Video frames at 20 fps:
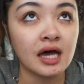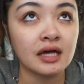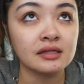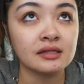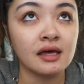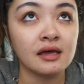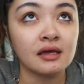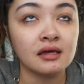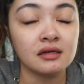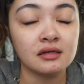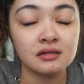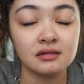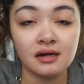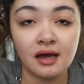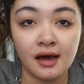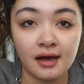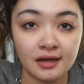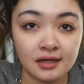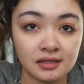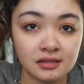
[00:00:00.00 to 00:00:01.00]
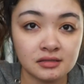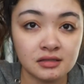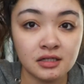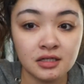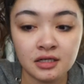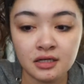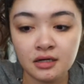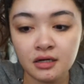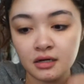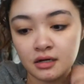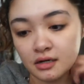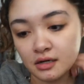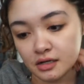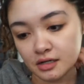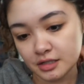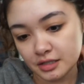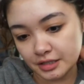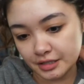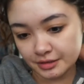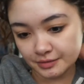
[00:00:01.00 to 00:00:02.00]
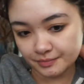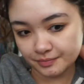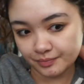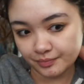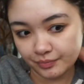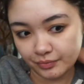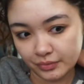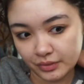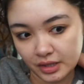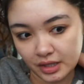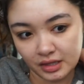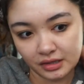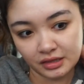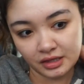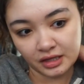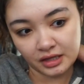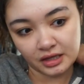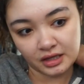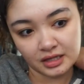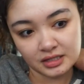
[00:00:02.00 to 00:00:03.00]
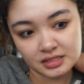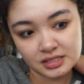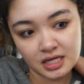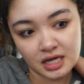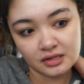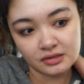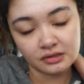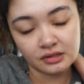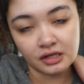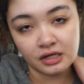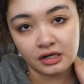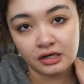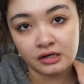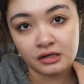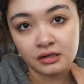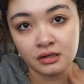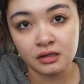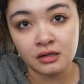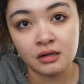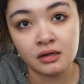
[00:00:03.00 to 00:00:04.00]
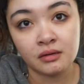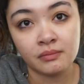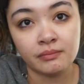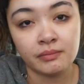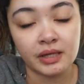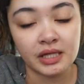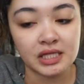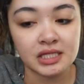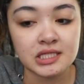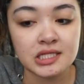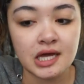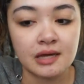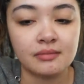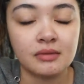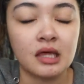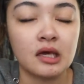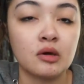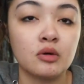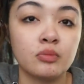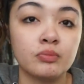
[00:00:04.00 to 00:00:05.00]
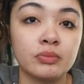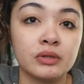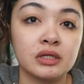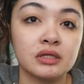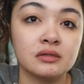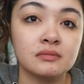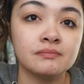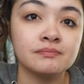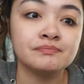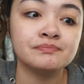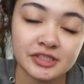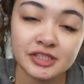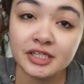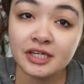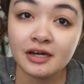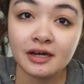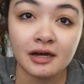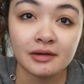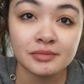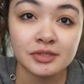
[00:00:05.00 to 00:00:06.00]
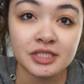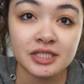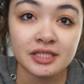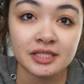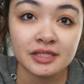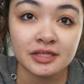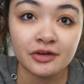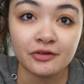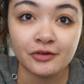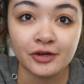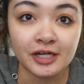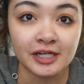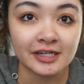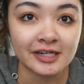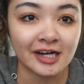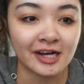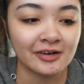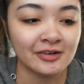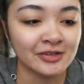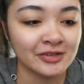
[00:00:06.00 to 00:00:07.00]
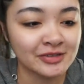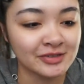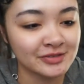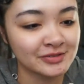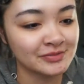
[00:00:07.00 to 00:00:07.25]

at like 9, and then get down there by the time they open. So yeah, I'm just gonna get ready now.